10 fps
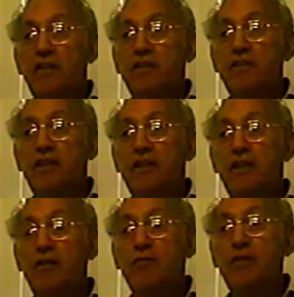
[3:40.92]
they
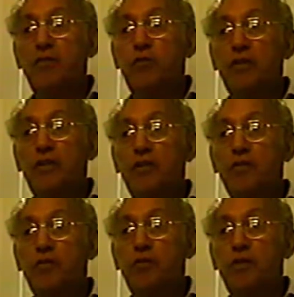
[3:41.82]
coming when
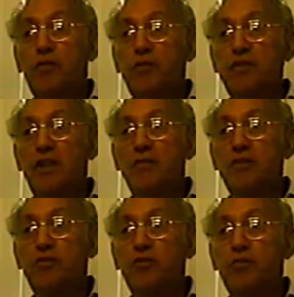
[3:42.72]
they was coming
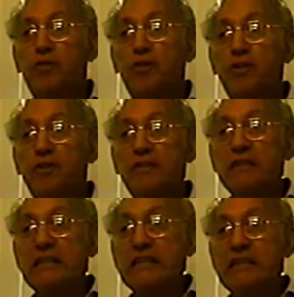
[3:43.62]
to the border.
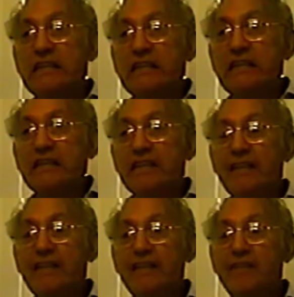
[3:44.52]

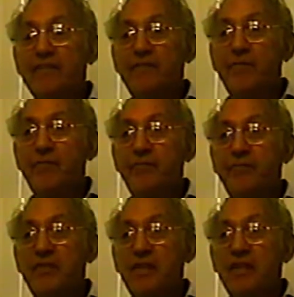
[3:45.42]
They
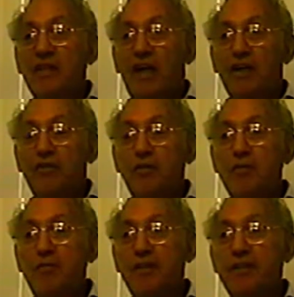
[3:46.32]
I
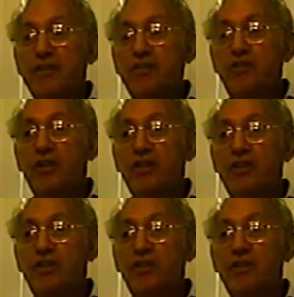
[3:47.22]
remember that he said
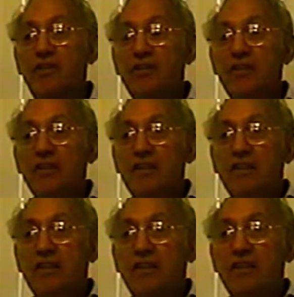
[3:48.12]
that
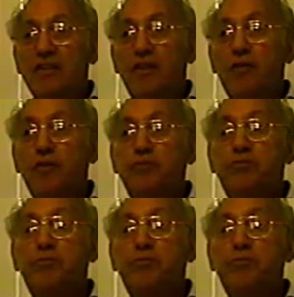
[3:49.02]
they was